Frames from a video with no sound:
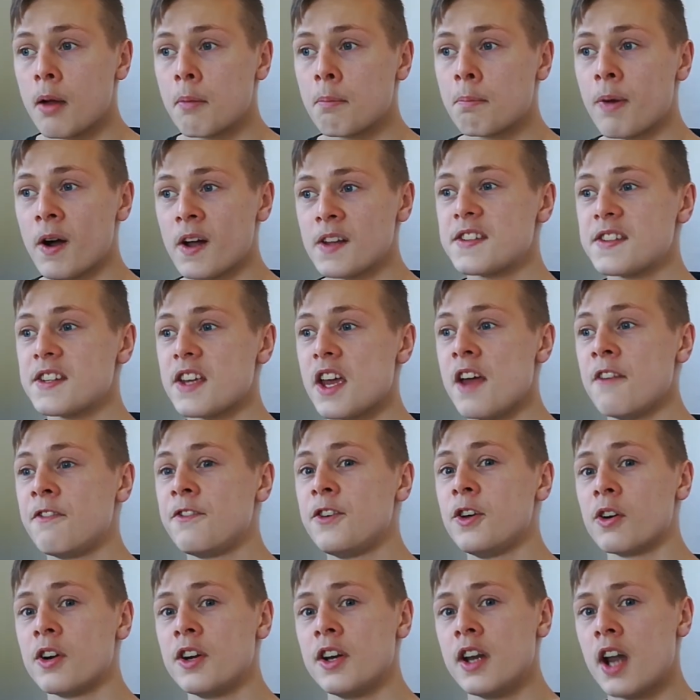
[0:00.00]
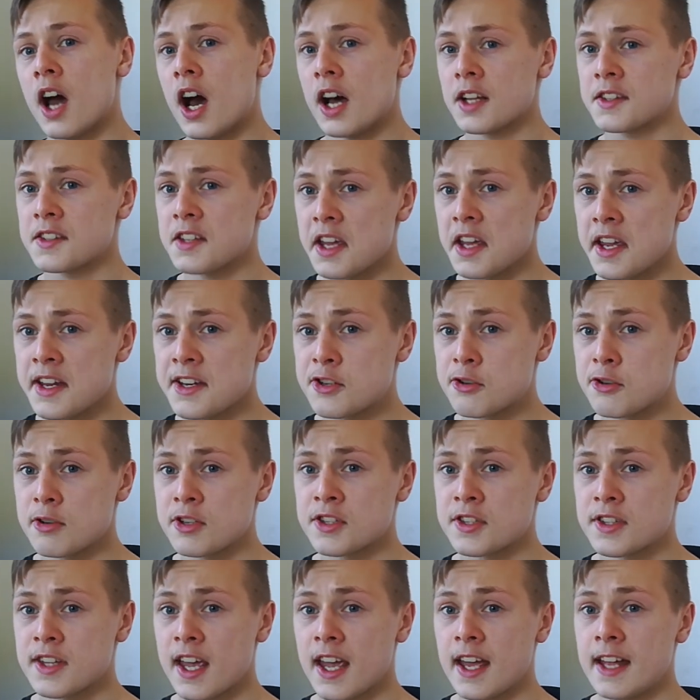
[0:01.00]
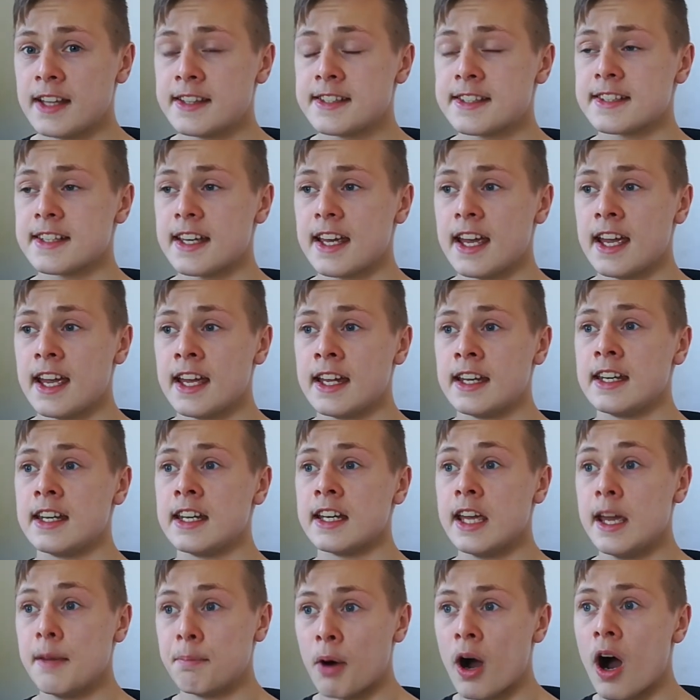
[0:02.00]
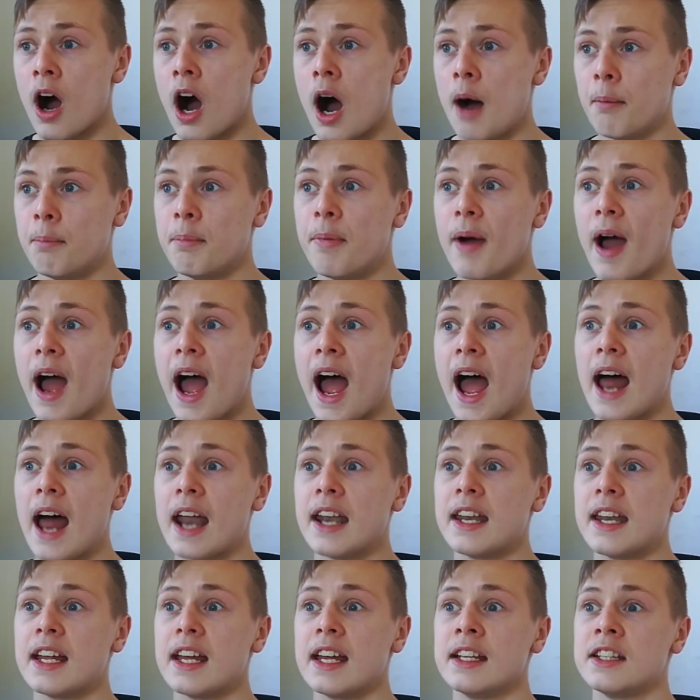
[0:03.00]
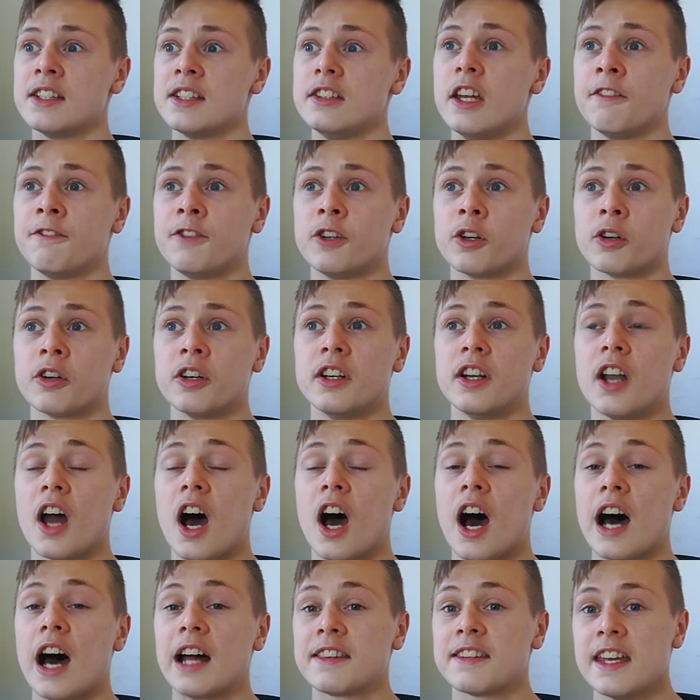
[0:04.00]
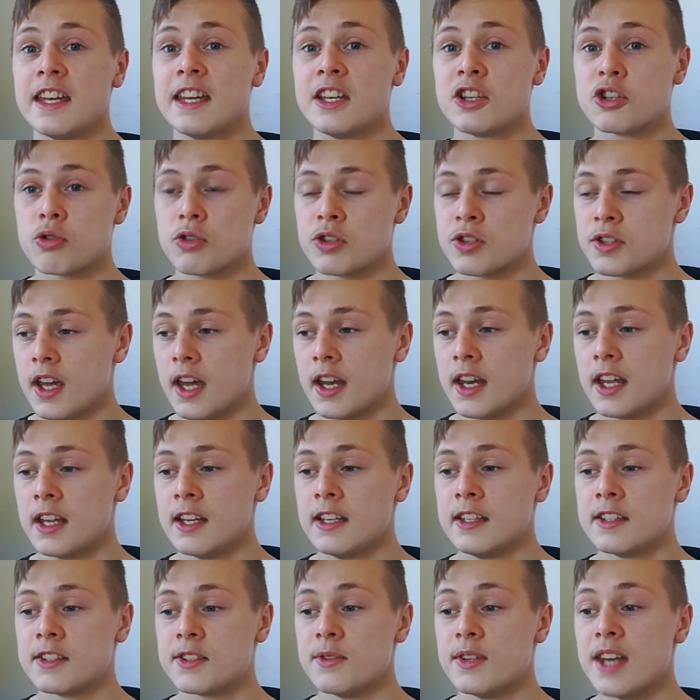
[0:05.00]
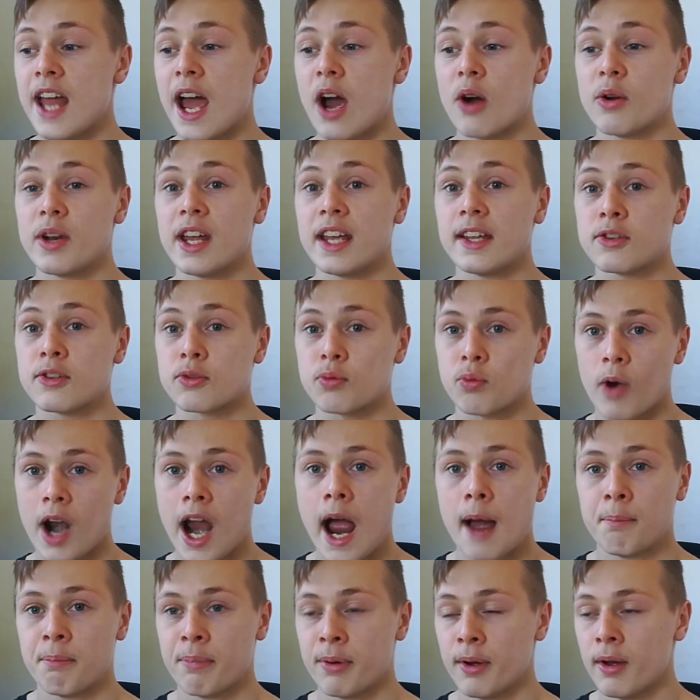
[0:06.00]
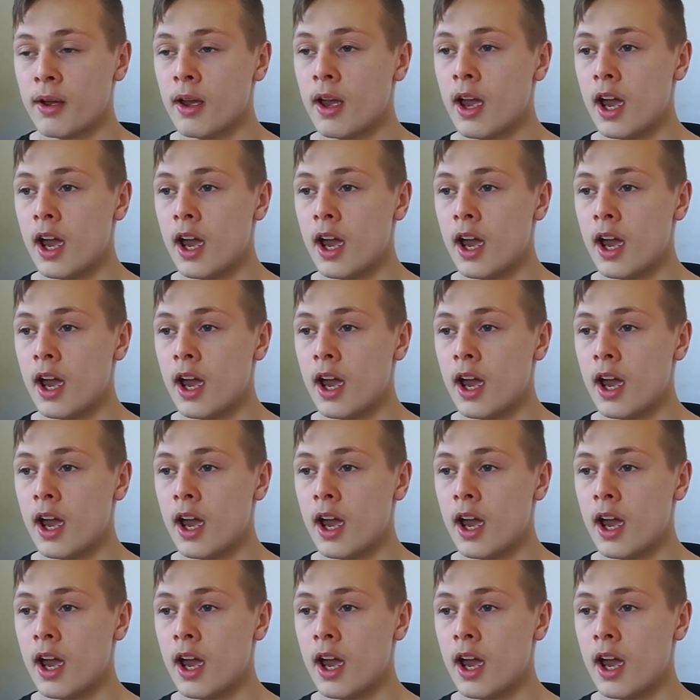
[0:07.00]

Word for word: But if you're not interested in hip-hop, and if you're not interested into nowadays rap,